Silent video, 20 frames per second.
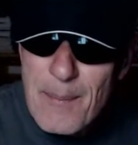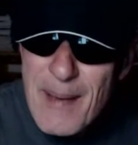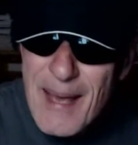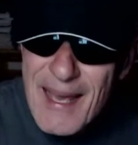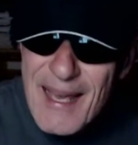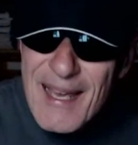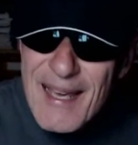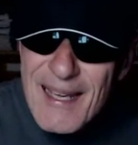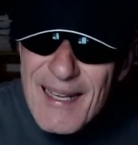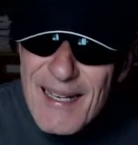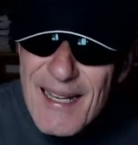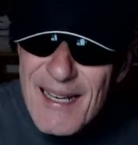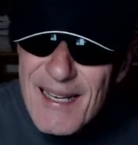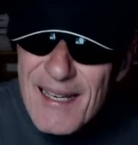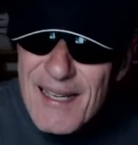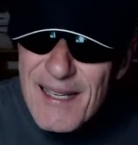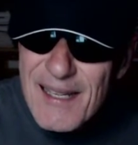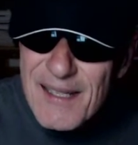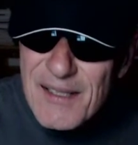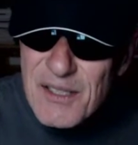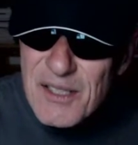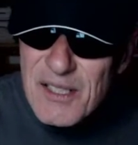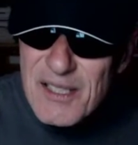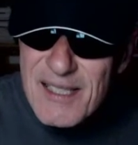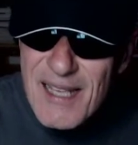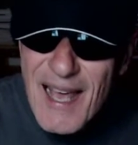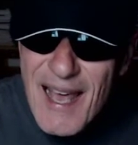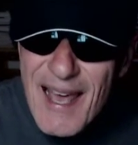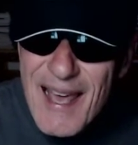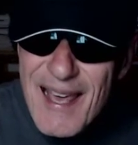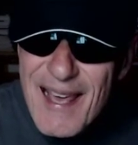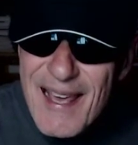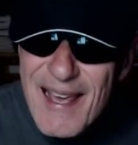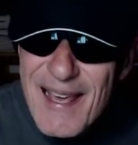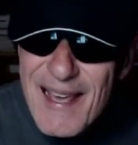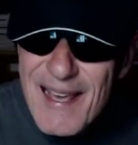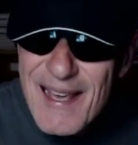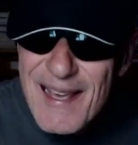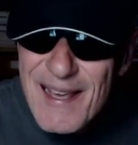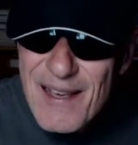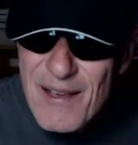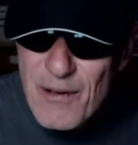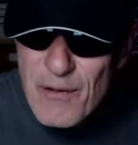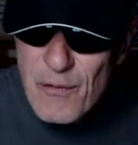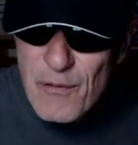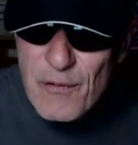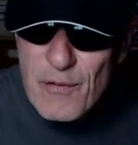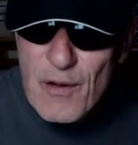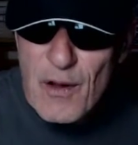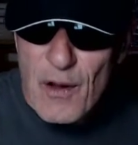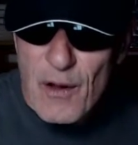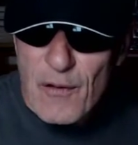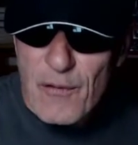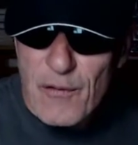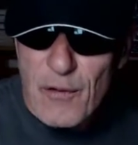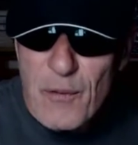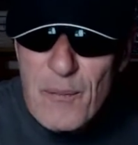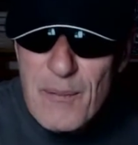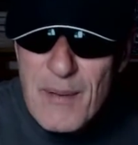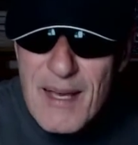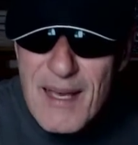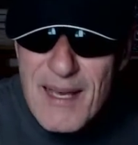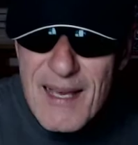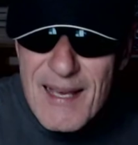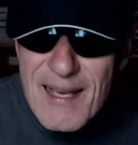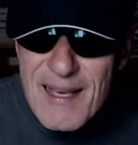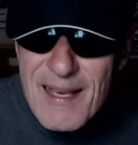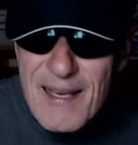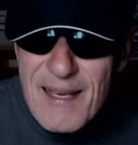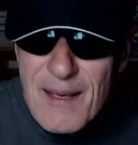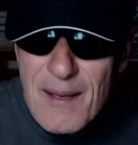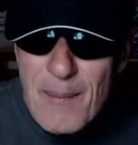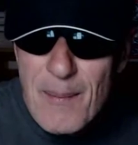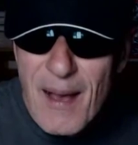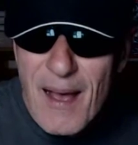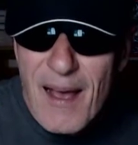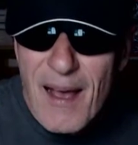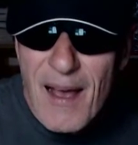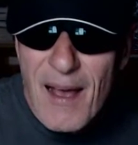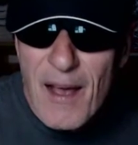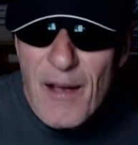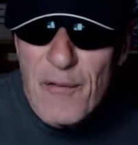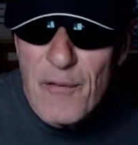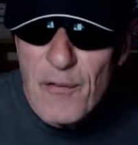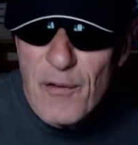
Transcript: made it safe for me, my